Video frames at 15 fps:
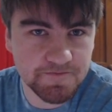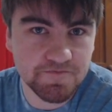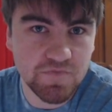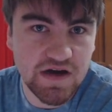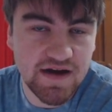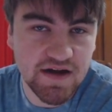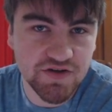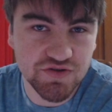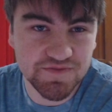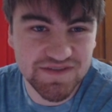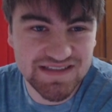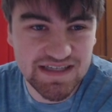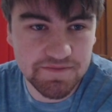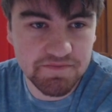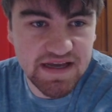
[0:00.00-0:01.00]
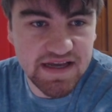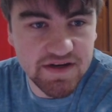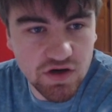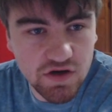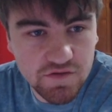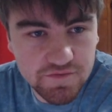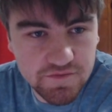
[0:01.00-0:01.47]
100% paying
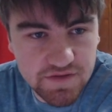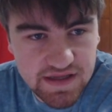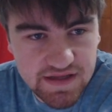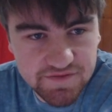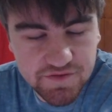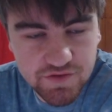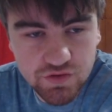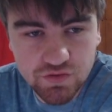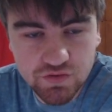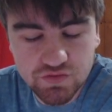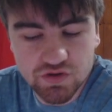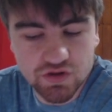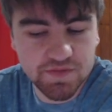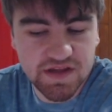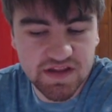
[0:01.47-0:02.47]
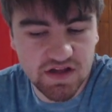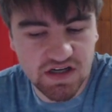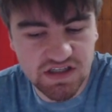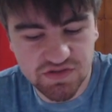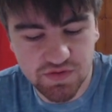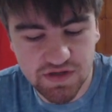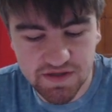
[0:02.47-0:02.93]
off if you got him in
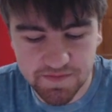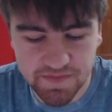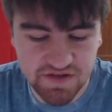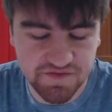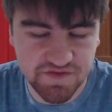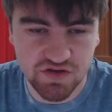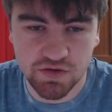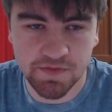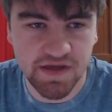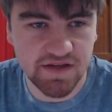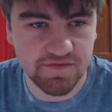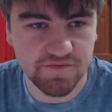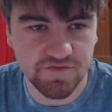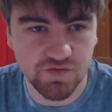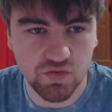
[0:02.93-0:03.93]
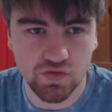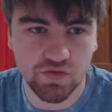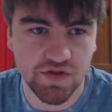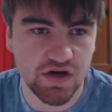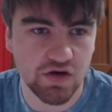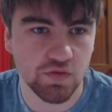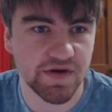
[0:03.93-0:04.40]
last week. But if you got him in for the
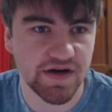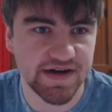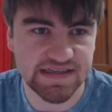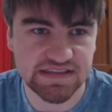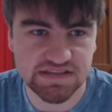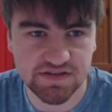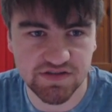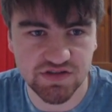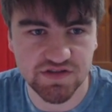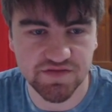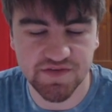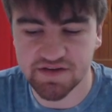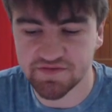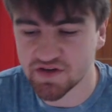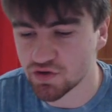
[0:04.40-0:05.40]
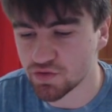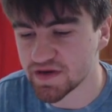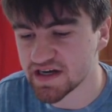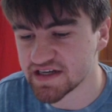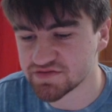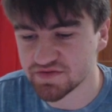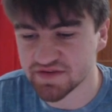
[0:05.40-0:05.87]
whole buys and you survived the whole
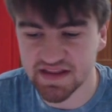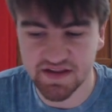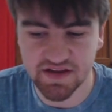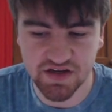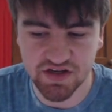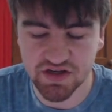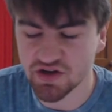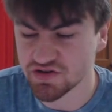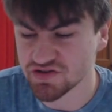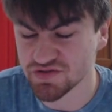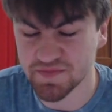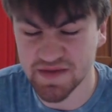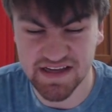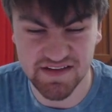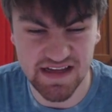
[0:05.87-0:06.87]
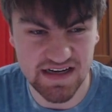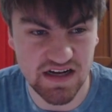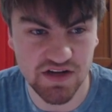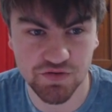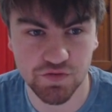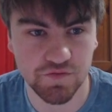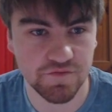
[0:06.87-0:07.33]
buys with you made like
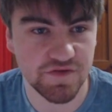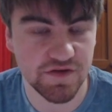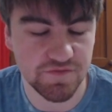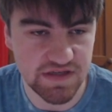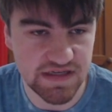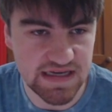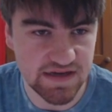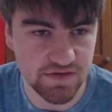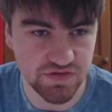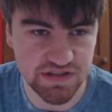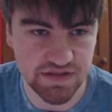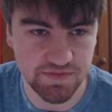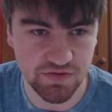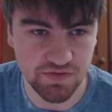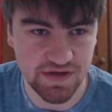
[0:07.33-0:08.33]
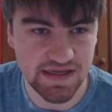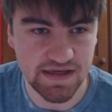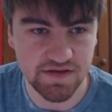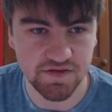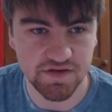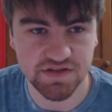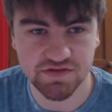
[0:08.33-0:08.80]
150k or something
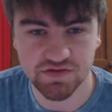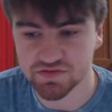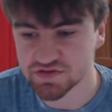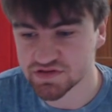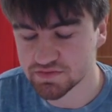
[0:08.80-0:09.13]
ridiculous, or